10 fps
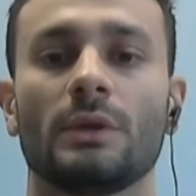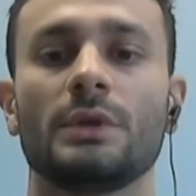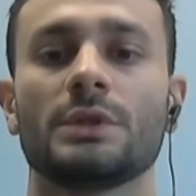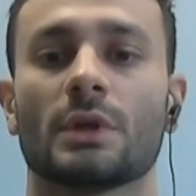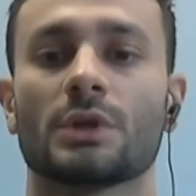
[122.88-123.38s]

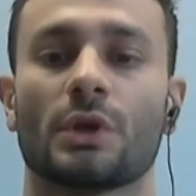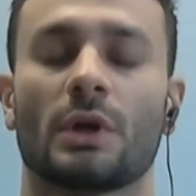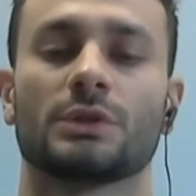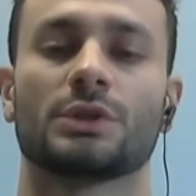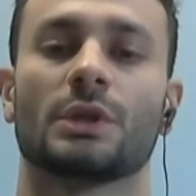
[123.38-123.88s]

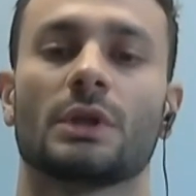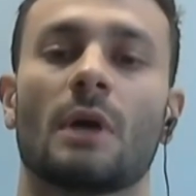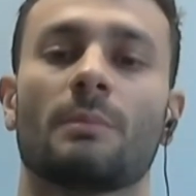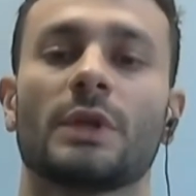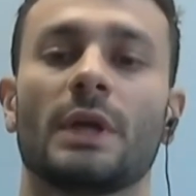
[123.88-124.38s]
researcher
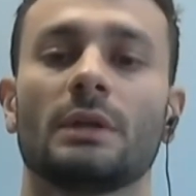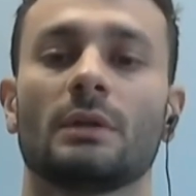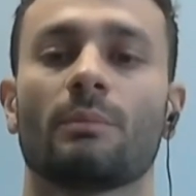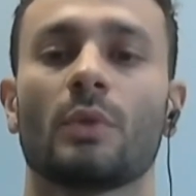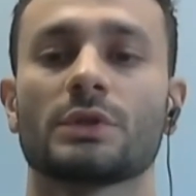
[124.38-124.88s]

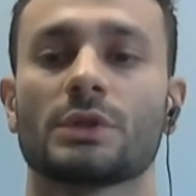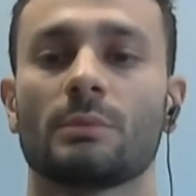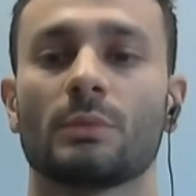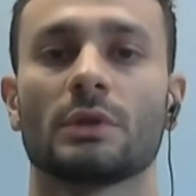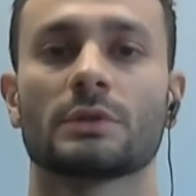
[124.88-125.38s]
obtain POS
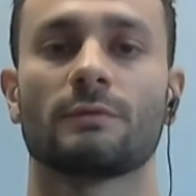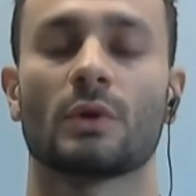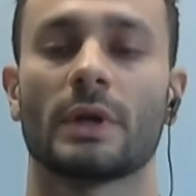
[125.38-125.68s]
terminals for